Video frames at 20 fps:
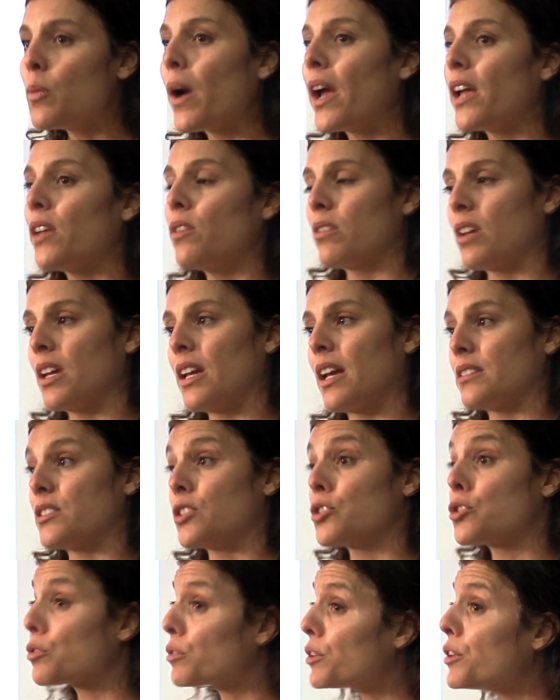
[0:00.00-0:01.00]
way you can get
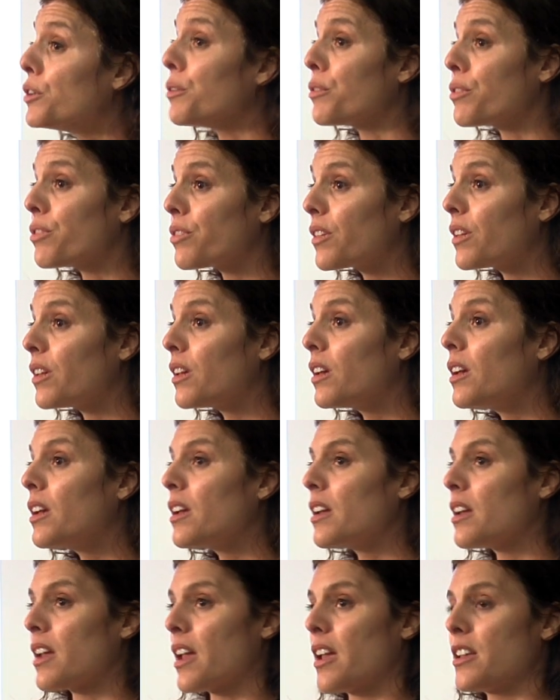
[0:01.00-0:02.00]
to truth
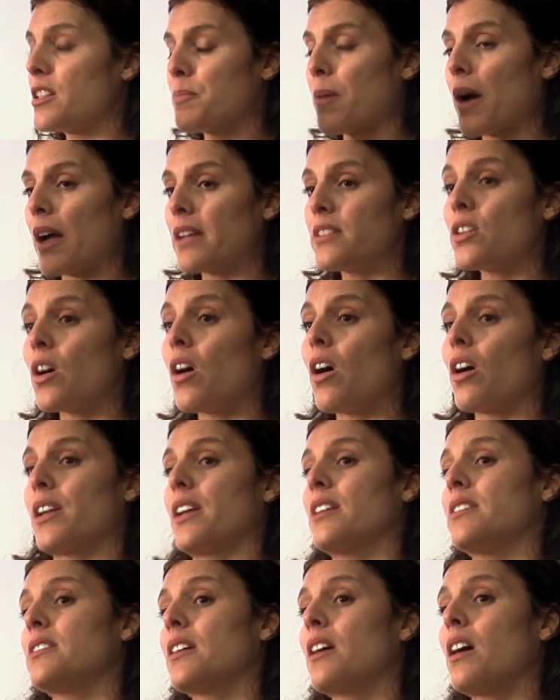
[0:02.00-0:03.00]
is by talking to